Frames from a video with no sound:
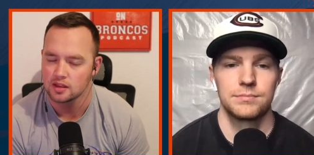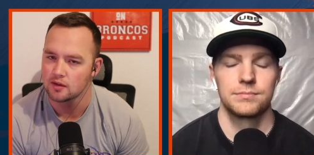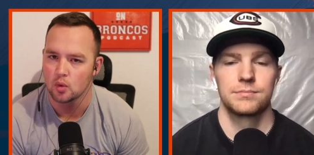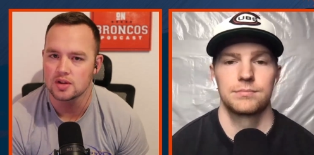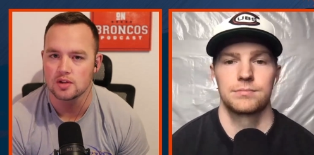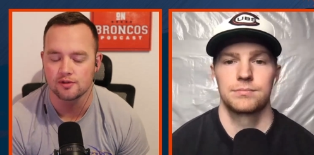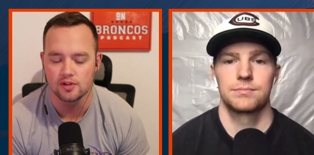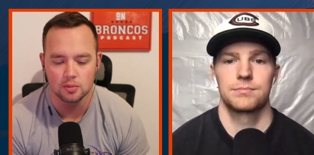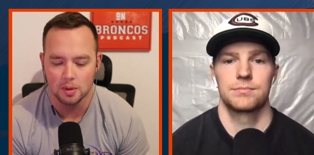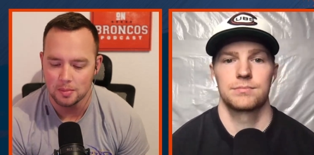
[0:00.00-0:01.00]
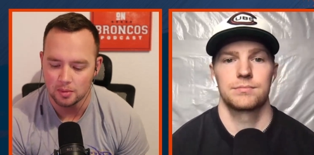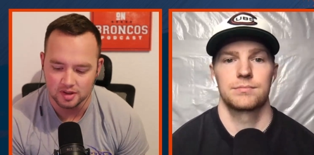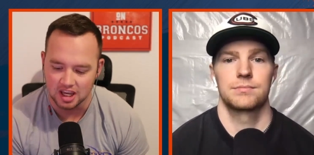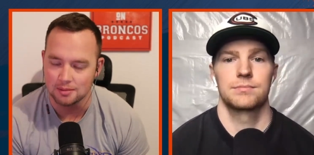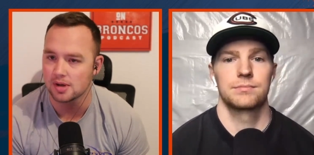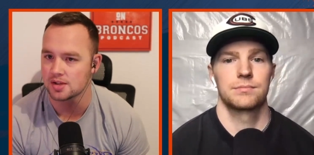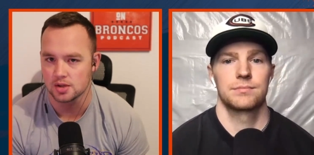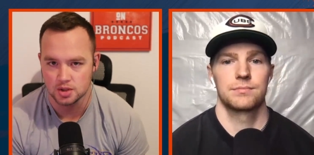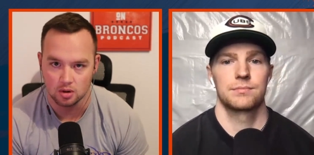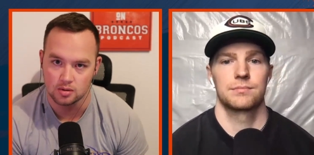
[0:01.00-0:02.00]
Speaker 1: went to the film. Remember the game against the
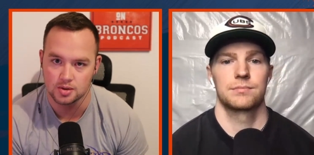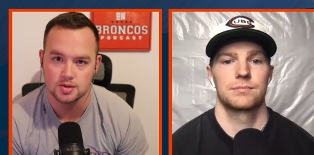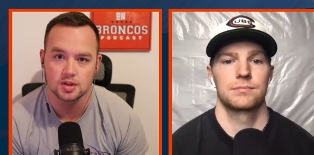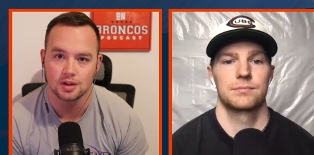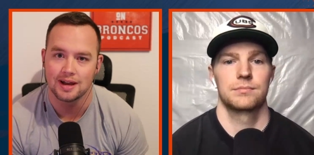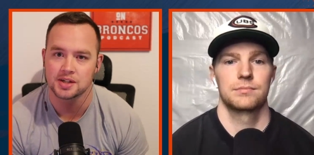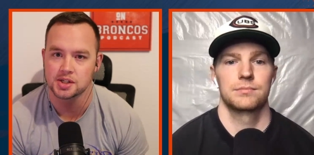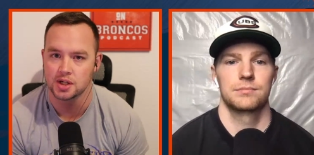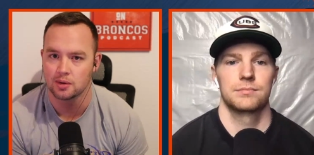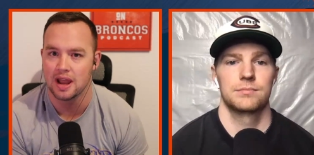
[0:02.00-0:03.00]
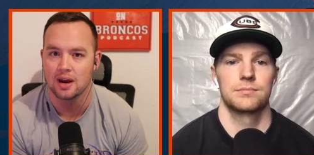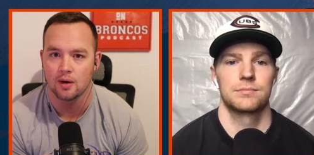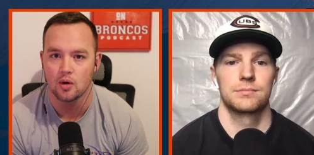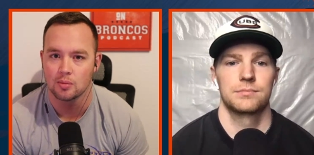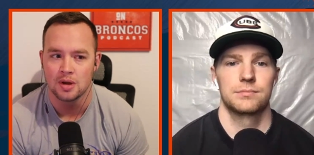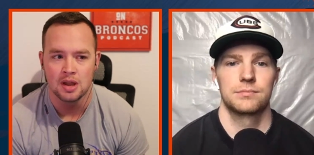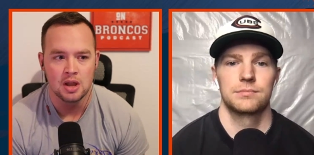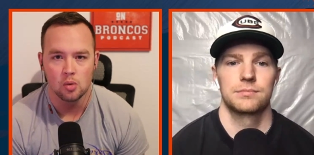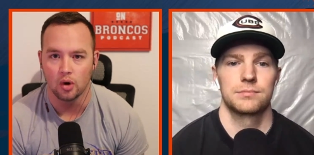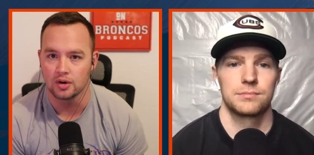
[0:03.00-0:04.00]
Chargers last year at home
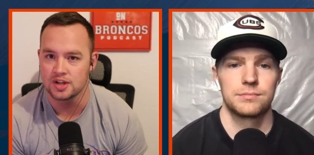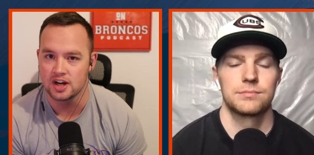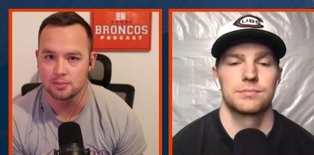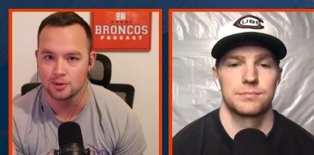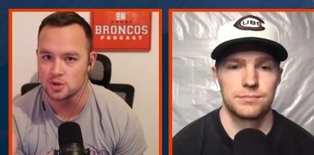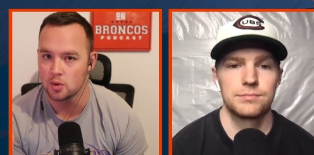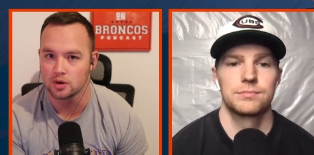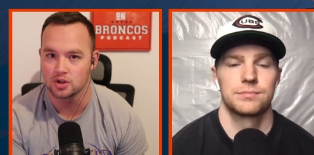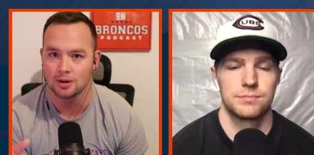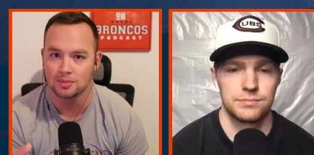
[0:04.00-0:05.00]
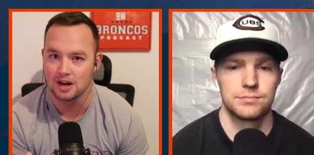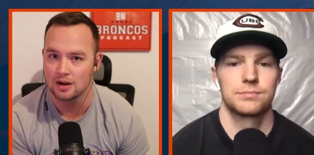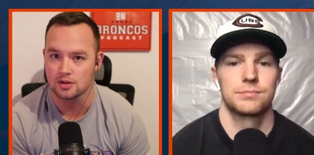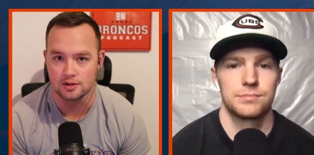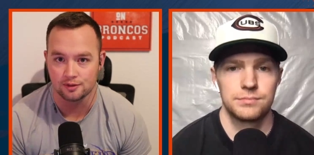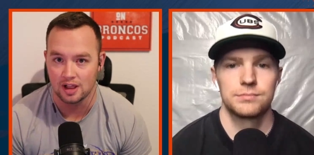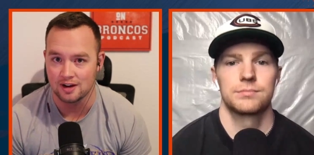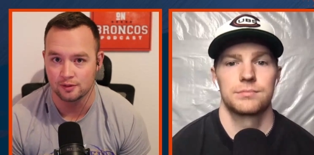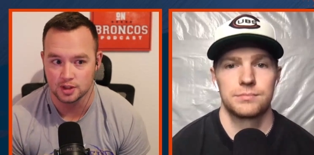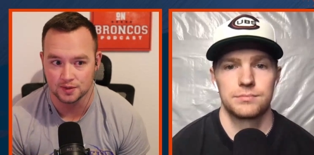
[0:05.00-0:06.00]
where Teddy Bridgewater dumped it out into the flat for
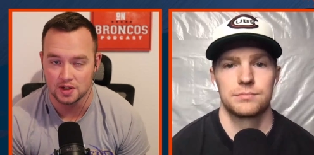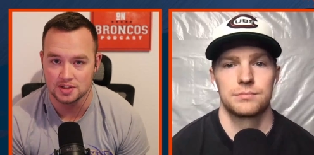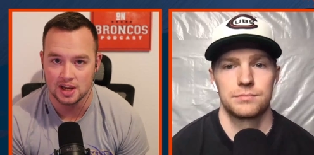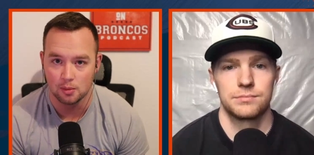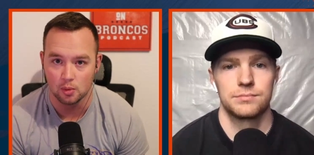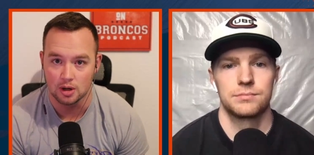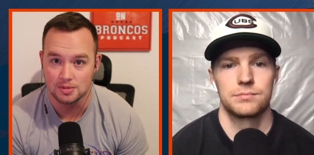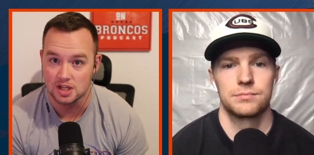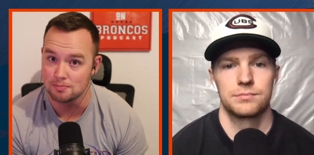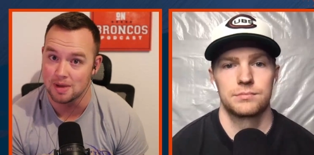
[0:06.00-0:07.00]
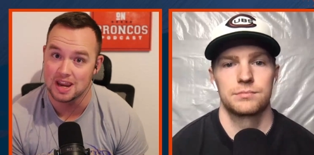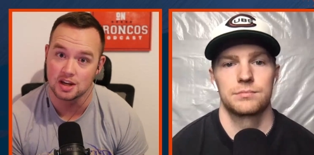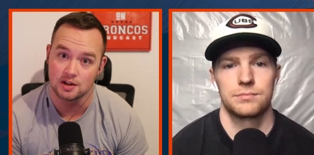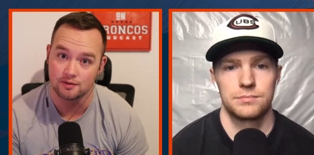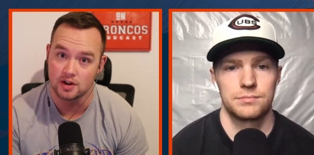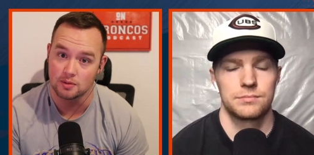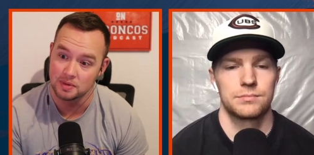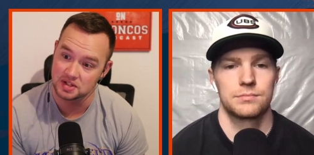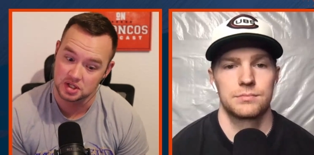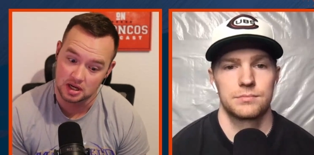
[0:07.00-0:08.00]
Javante Williams. He made a defender miss,
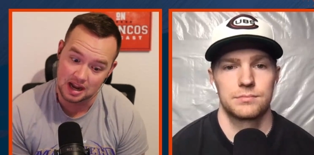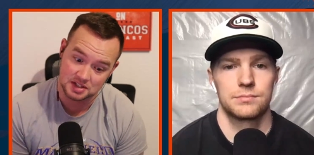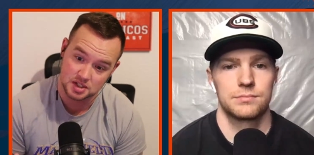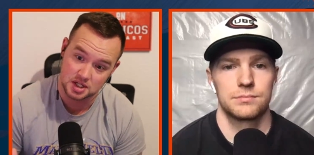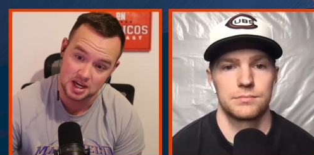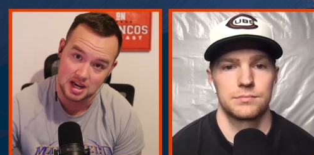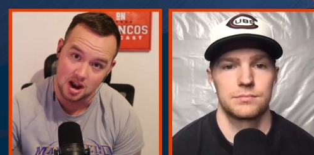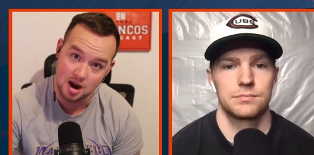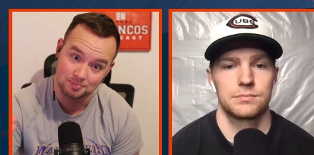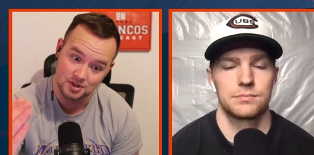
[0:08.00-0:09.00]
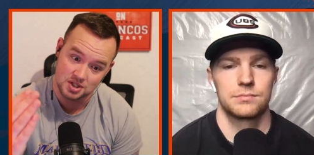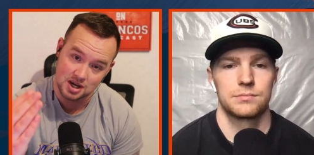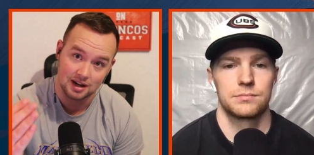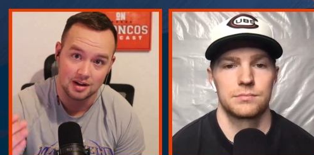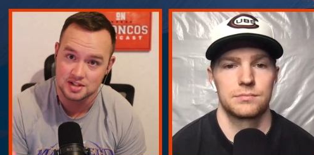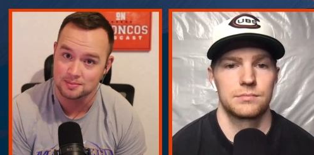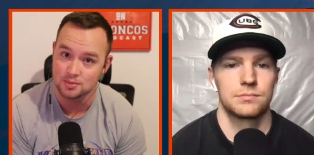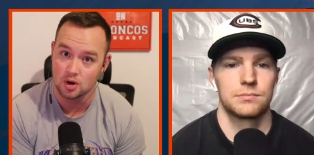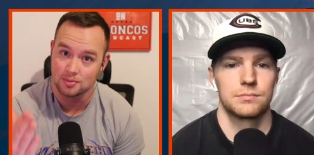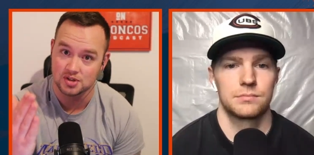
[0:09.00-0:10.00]
got skinny up the sideline, tiptoed up
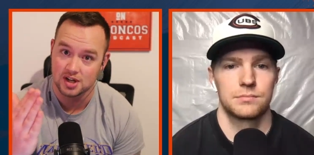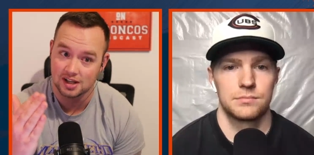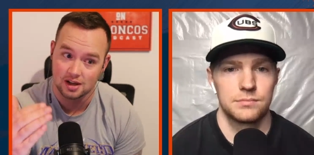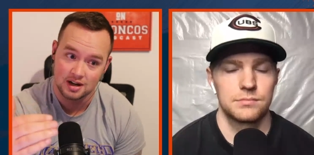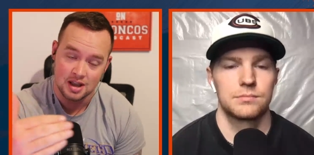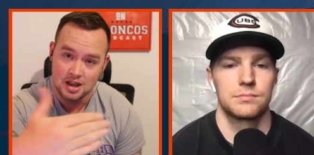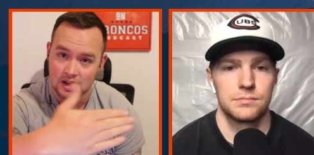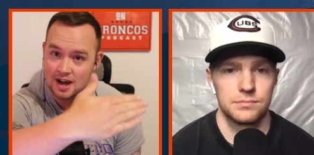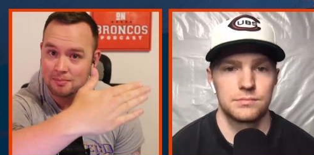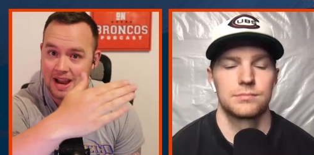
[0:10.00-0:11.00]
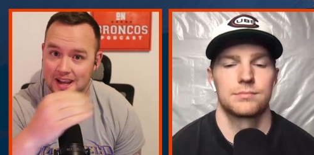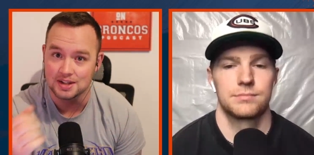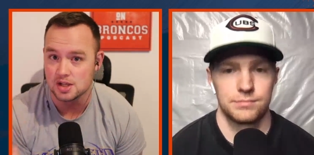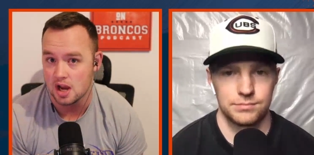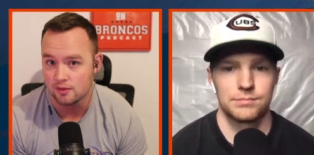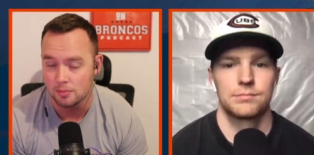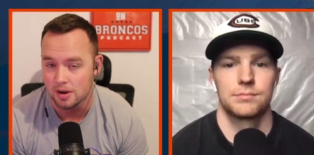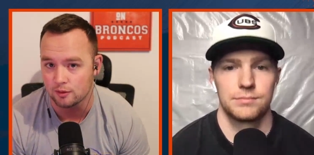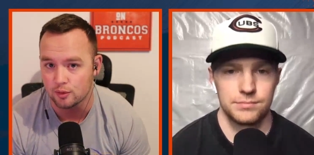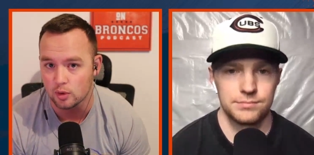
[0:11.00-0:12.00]
the sideline, cut back inside for about a
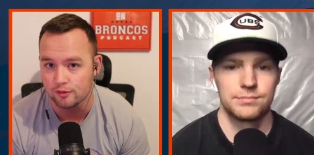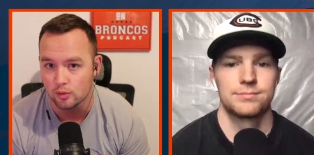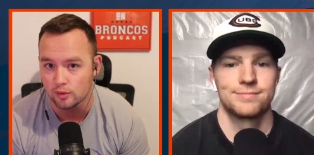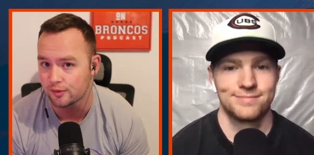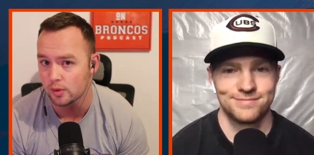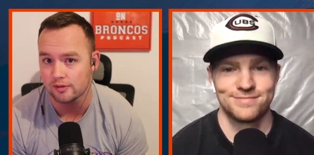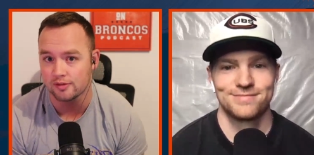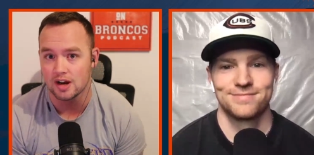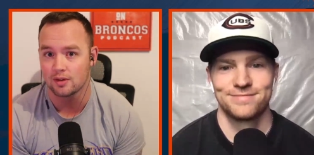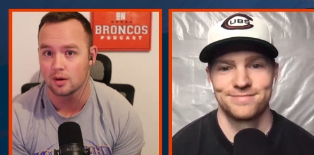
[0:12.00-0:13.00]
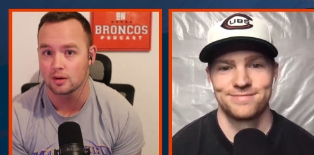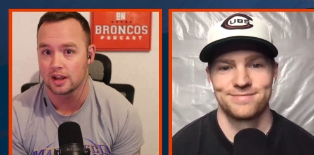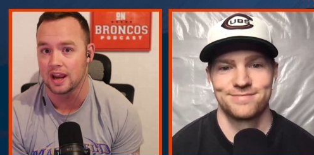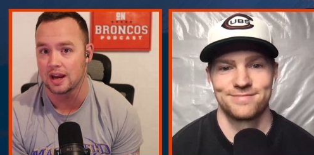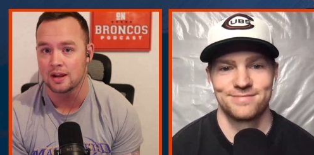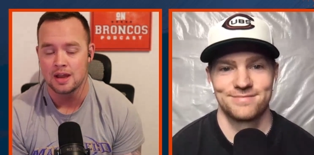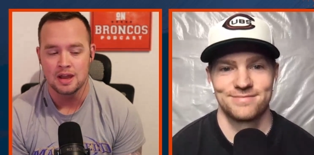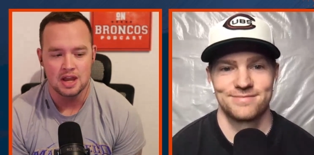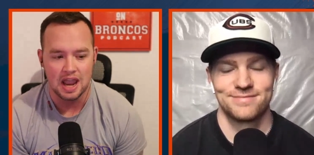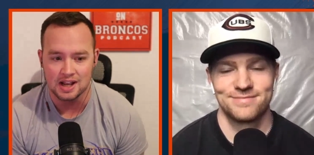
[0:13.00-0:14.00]
44, 45 yard gain
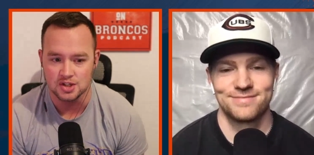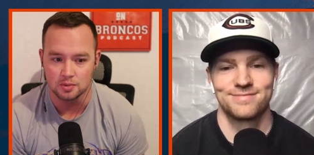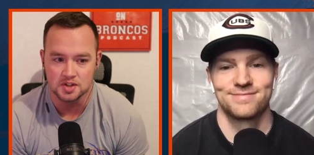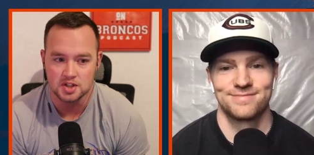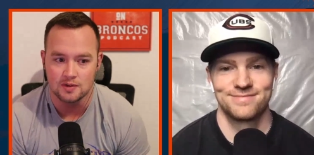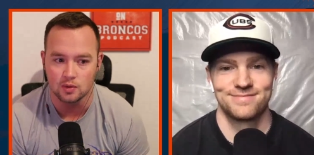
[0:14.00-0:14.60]
as a receiver. I